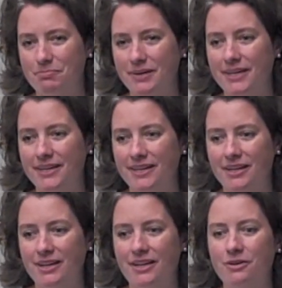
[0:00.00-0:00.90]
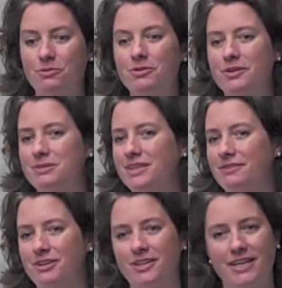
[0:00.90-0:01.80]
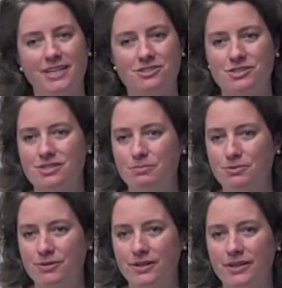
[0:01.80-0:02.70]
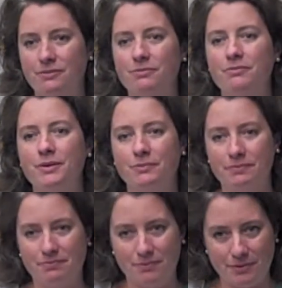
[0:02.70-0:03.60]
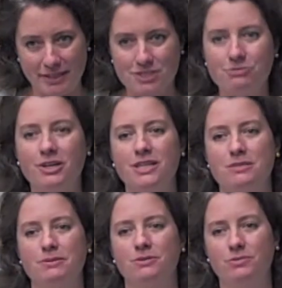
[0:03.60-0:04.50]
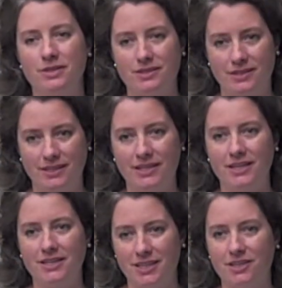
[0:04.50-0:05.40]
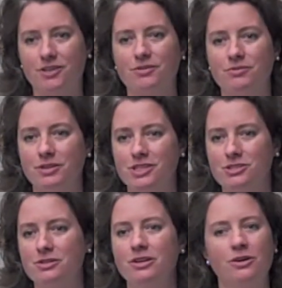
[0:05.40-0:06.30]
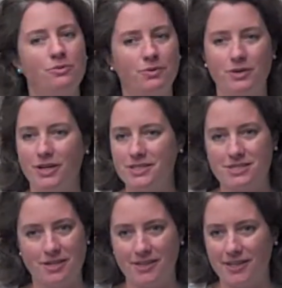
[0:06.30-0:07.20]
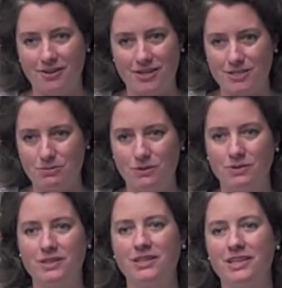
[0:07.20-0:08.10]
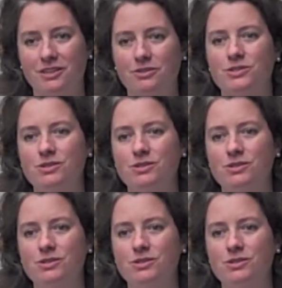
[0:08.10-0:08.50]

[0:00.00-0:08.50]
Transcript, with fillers: But we were able to have all the extra support. We, we went to a hospital with an, a NICU, which we were not starting at a hospital with a NICU.